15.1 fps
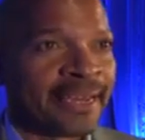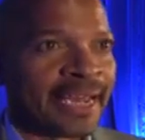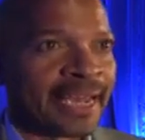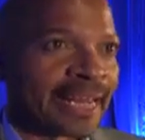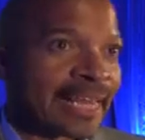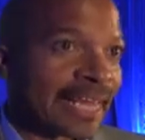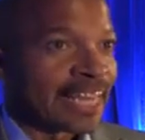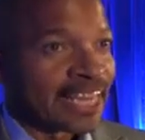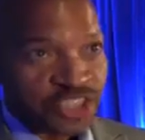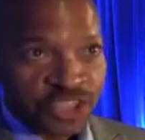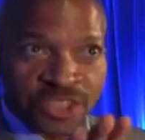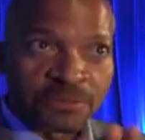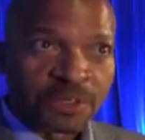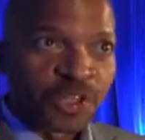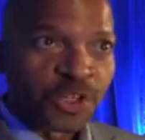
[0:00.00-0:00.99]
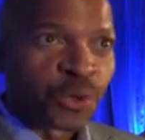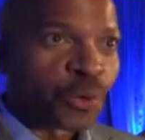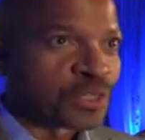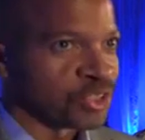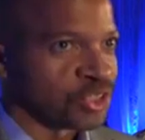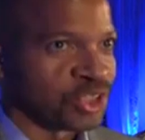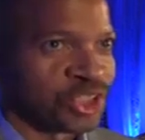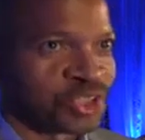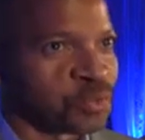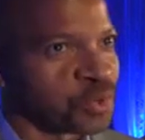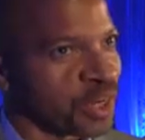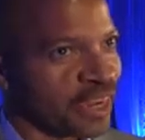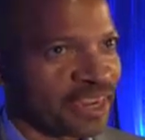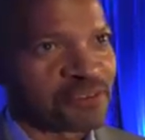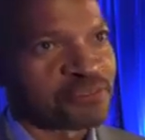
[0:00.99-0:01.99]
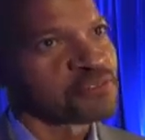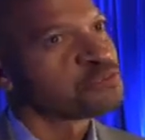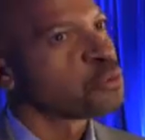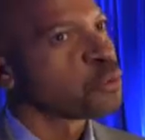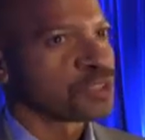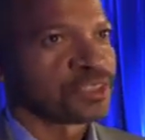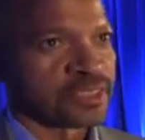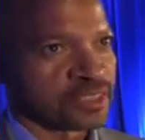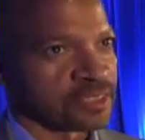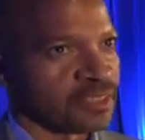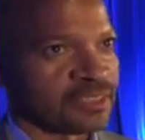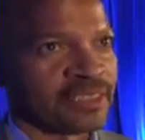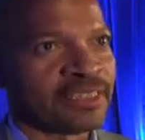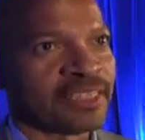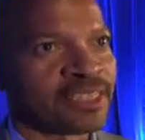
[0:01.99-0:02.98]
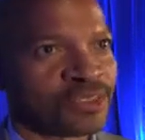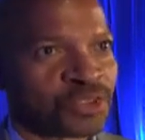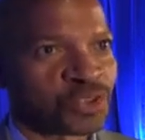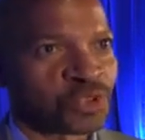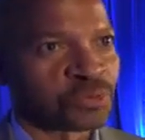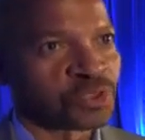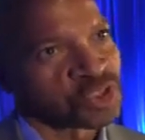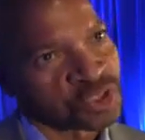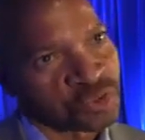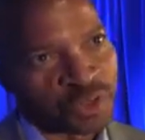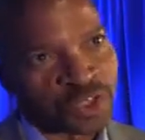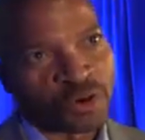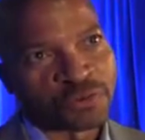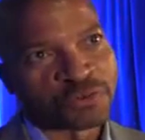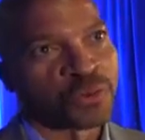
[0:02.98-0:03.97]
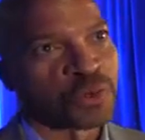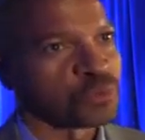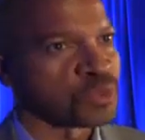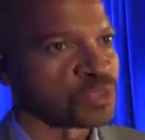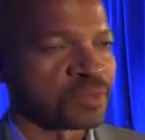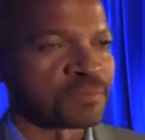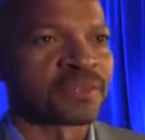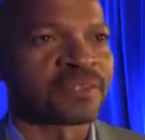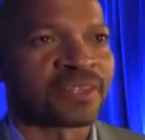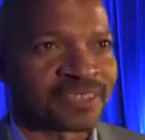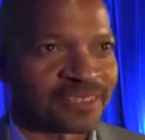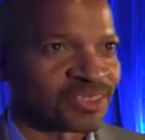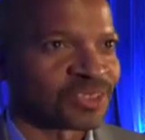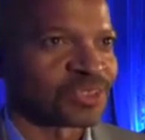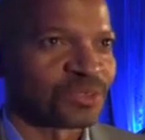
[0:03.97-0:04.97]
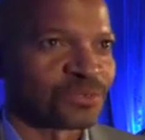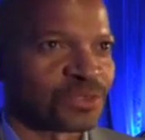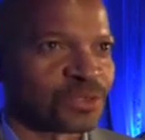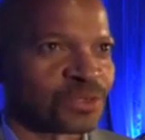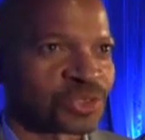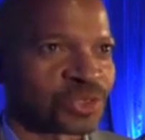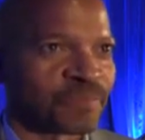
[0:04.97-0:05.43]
And again, it's going to be your decision. We're not going to force this on any consumer should we go forward with something like this in the future.